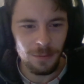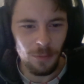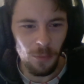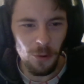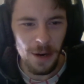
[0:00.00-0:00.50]

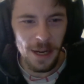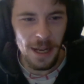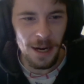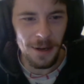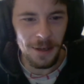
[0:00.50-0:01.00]
Bring
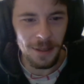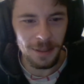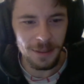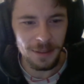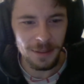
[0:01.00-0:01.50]
it
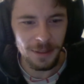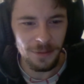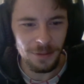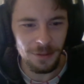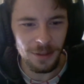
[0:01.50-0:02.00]
on.
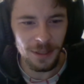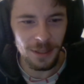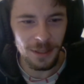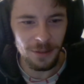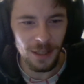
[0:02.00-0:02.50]
If you
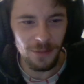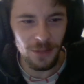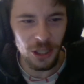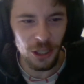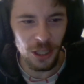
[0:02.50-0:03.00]
think you have a
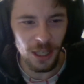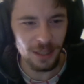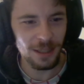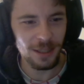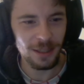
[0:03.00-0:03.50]

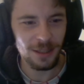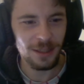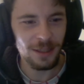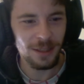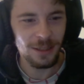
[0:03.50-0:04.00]
shot,
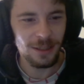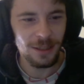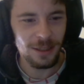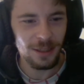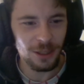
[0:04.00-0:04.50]

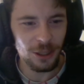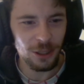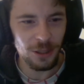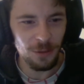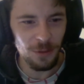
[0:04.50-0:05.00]
I'll
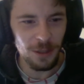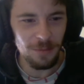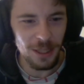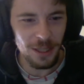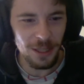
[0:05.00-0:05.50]
show you what it
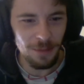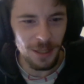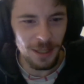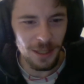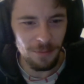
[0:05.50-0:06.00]
means to
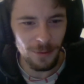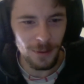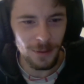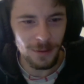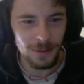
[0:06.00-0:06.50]
be an emperor.